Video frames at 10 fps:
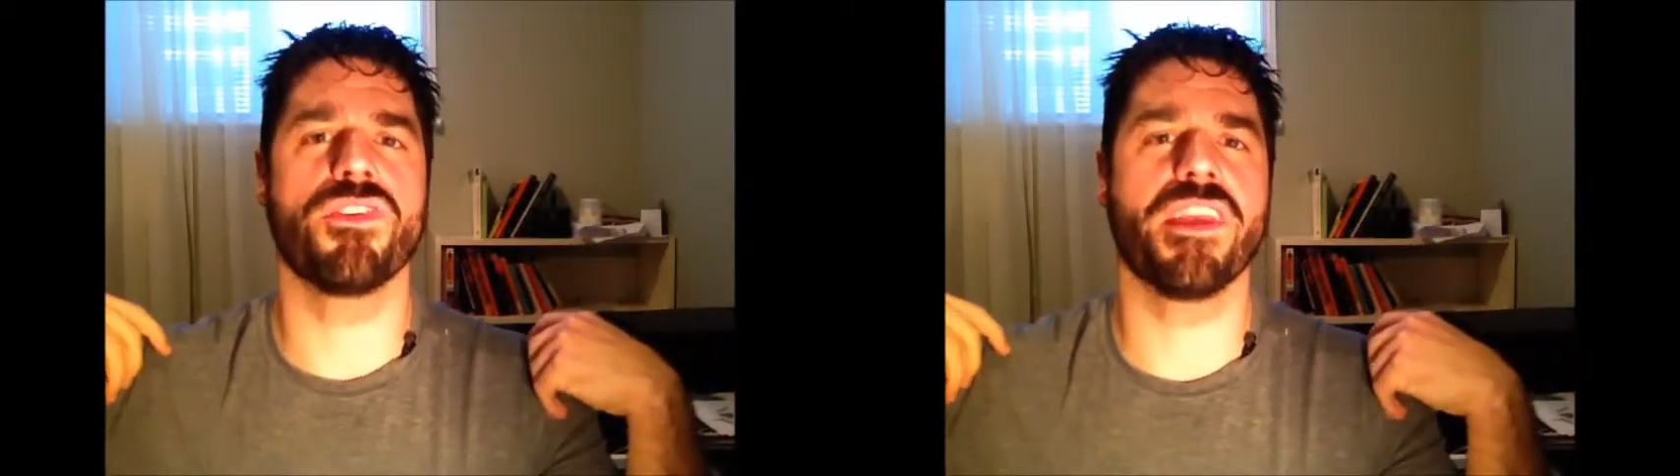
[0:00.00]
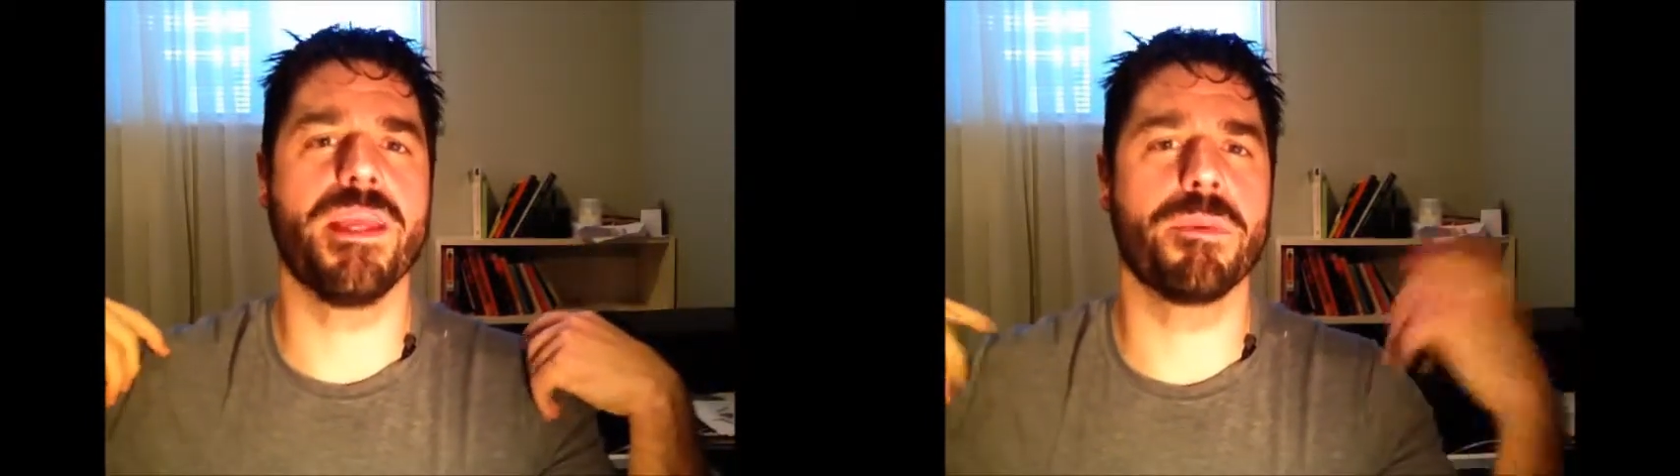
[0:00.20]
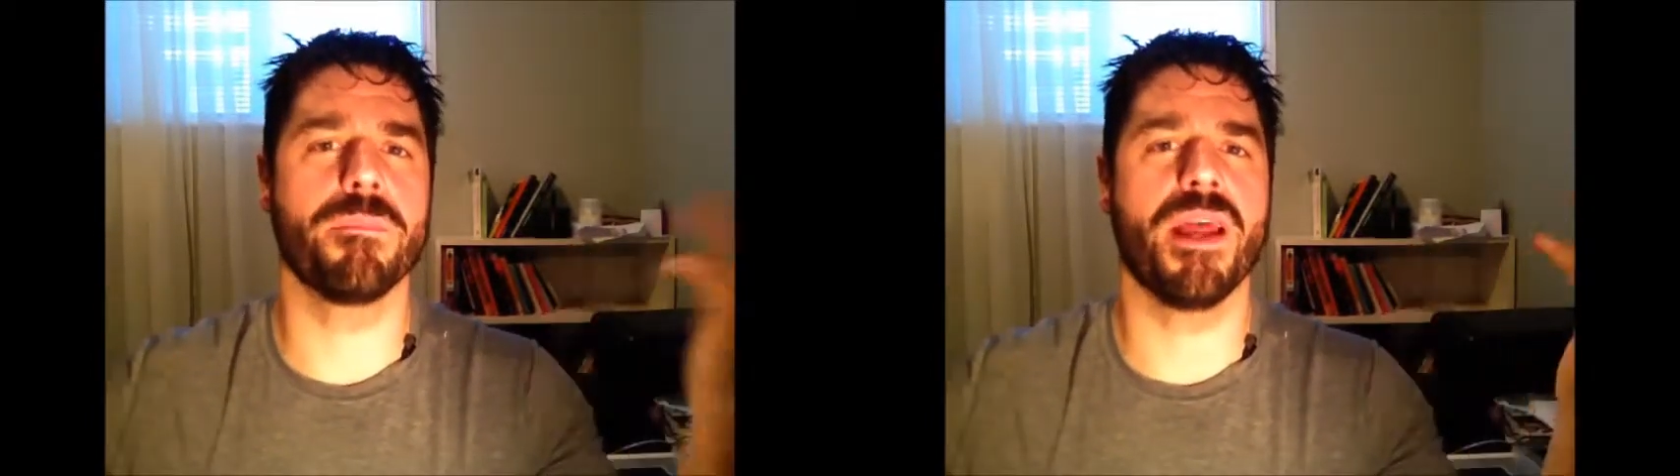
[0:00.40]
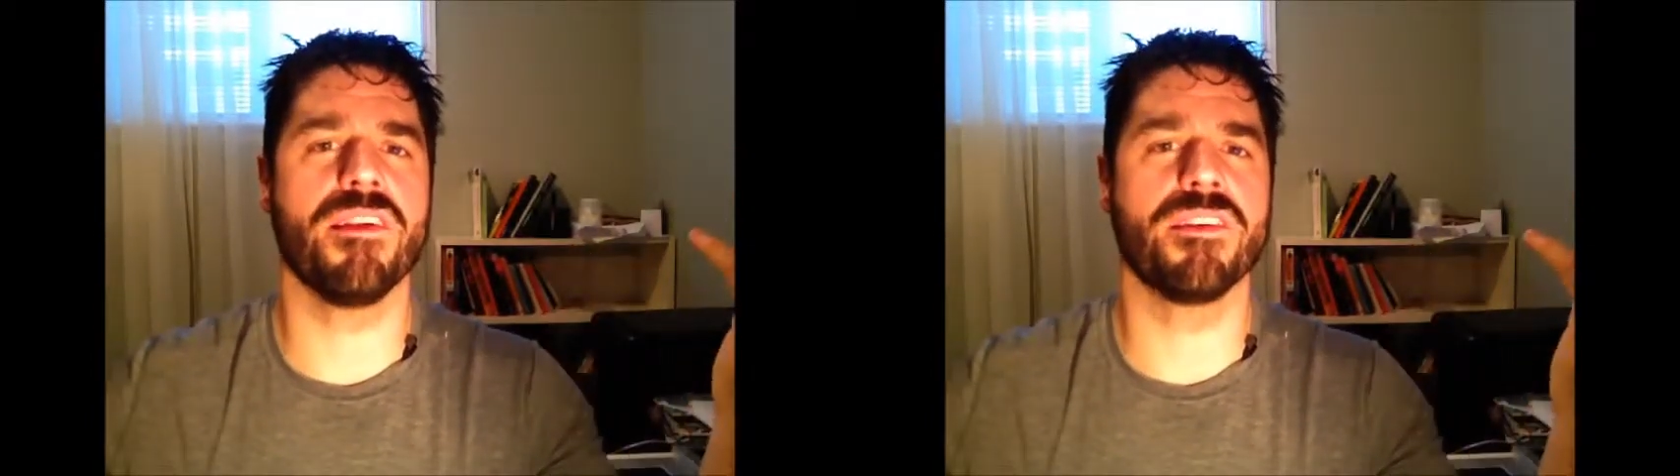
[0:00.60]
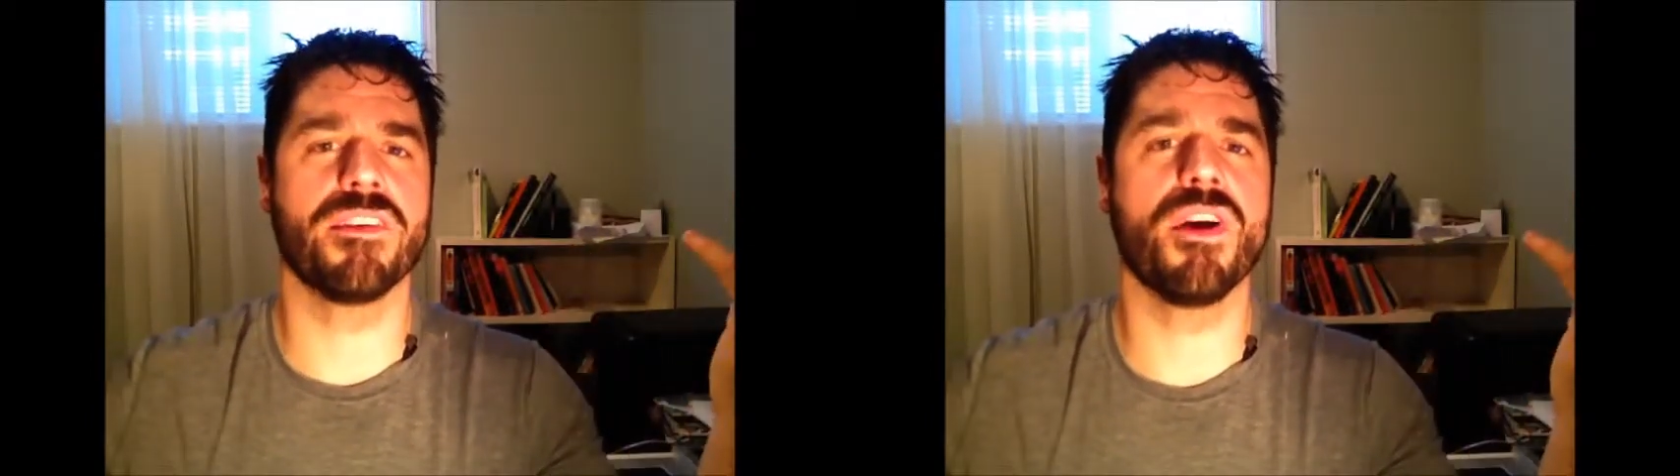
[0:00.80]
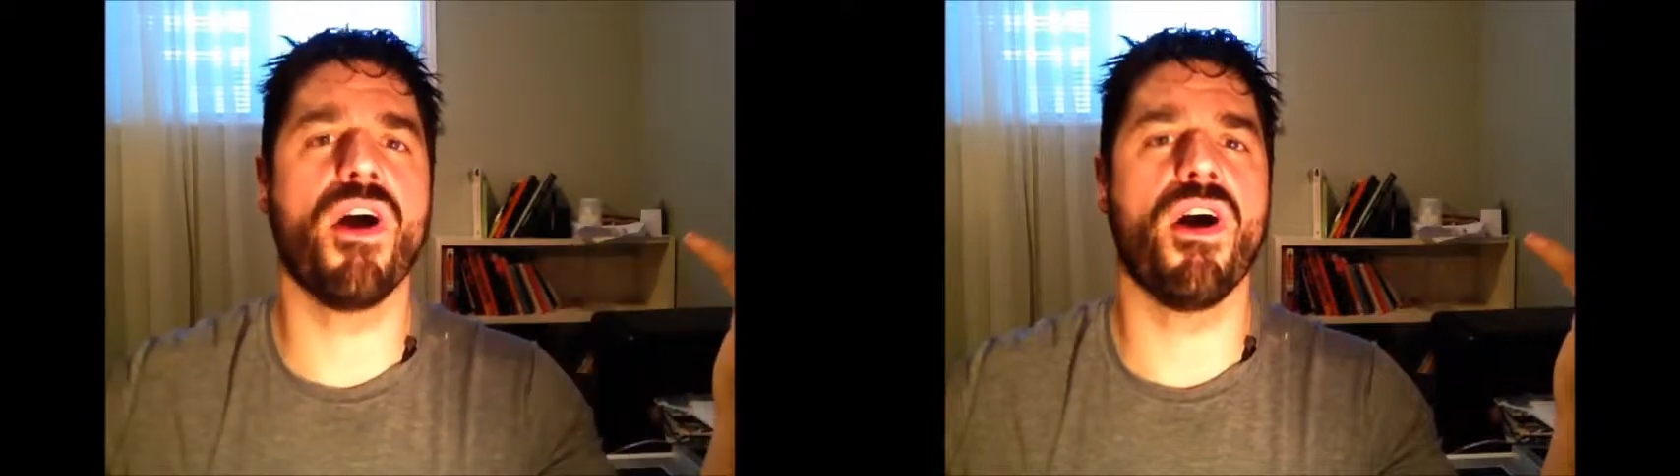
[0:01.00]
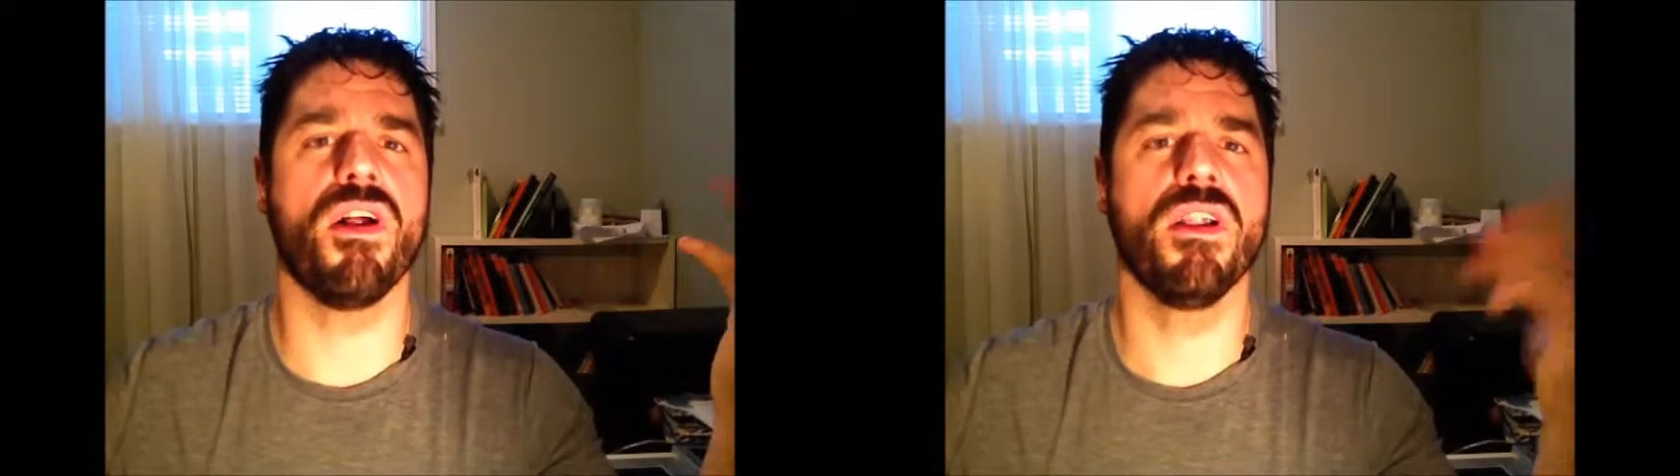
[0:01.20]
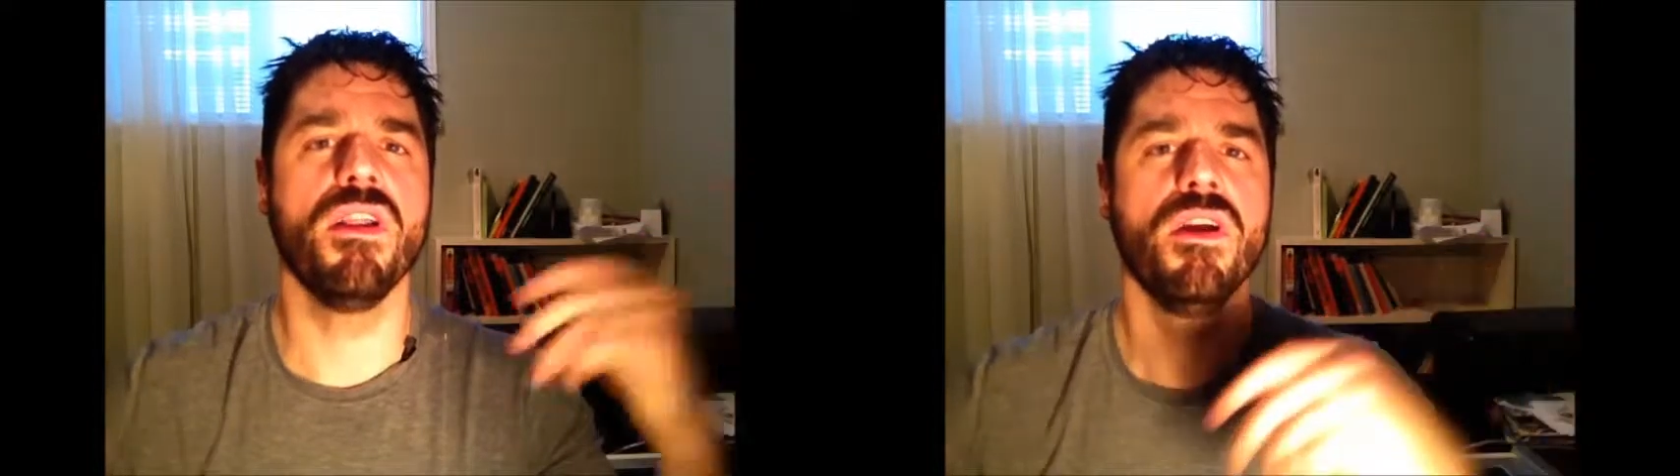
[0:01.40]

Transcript: to keep them nice and tall.